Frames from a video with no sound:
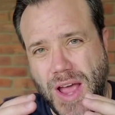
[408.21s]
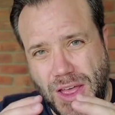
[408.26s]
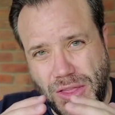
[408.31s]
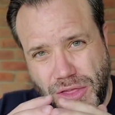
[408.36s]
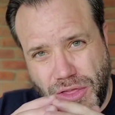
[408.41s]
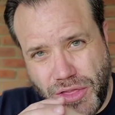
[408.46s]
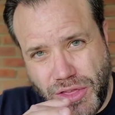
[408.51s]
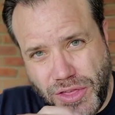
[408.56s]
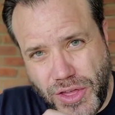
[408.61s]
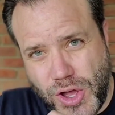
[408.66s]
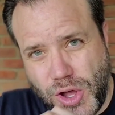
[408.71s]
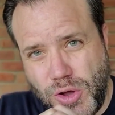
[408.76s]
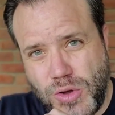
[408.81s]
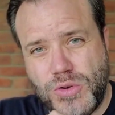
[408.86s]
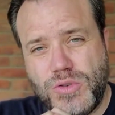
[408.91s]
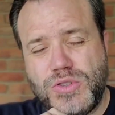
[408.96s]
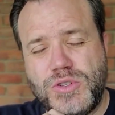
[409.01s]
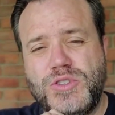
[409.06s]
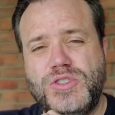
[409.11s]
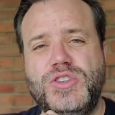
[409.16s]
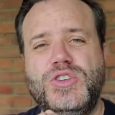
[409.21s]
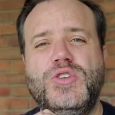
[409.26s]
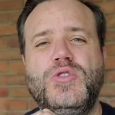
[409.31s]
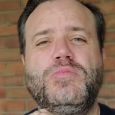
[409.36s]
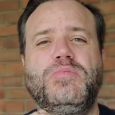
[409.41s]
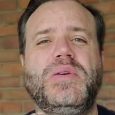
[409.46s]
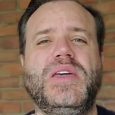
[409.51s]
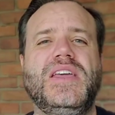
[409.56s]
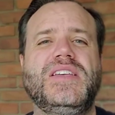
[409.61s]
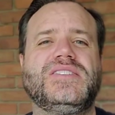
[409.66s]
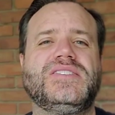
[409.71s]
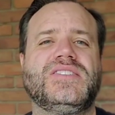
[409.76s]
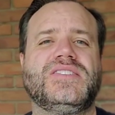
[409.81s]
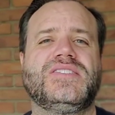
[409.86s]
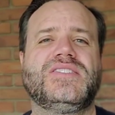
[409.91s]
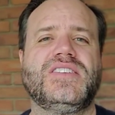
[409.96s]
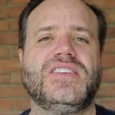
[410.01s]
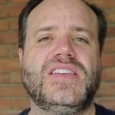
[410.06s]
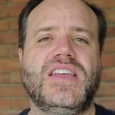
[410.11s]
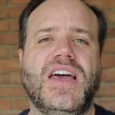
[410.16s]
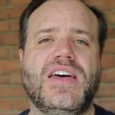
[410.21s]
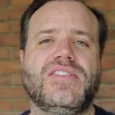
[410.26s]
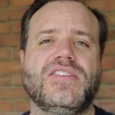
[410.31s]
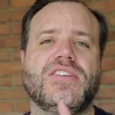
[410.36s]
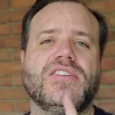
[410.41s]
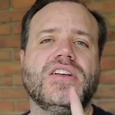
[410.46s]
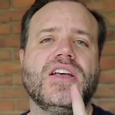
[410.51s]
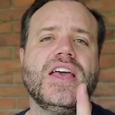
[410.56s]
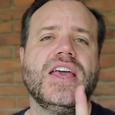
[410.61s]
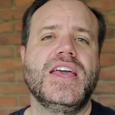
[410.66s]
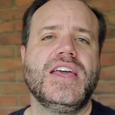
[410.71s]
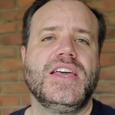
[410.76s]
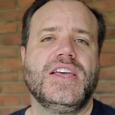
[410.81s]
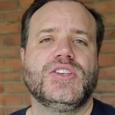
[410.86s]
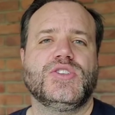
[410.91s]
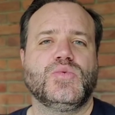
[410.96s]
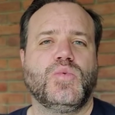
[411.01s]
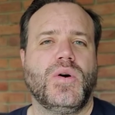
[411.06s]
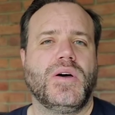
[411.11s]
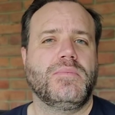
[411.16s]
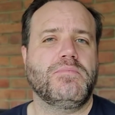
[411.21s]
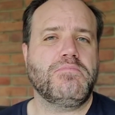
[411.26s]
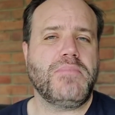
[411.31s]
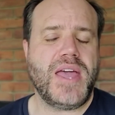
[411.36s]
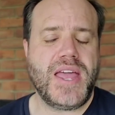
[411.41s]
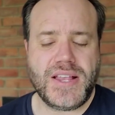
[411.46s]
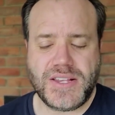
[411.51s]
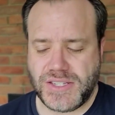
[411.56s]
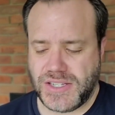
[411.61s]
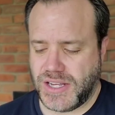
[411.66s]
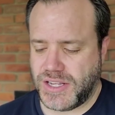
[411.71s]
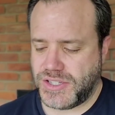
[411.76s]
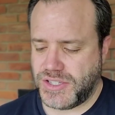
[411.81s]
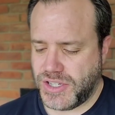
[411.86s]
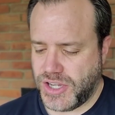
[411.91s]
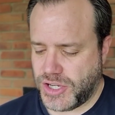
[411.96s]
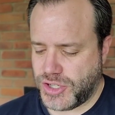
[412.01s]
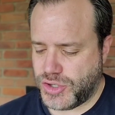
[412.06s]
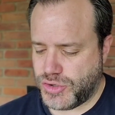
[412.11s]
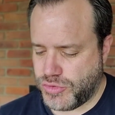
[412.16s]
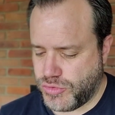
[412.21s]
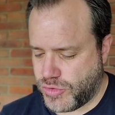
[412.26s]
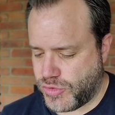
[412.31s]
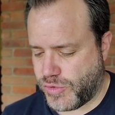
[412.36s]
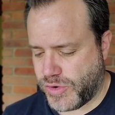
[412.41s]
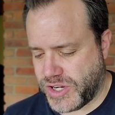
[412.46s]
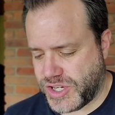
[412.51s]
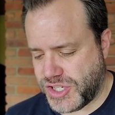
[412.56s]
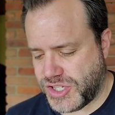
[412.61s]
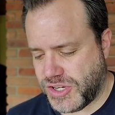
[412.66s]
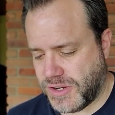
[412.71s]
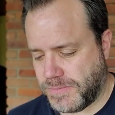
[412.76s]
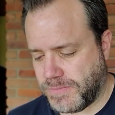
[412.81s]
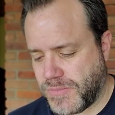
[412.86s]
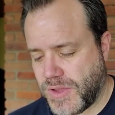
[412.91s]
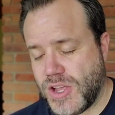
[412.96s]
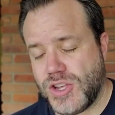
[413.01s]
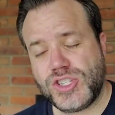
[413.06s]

And those two pieces together is what makes us a true Christian.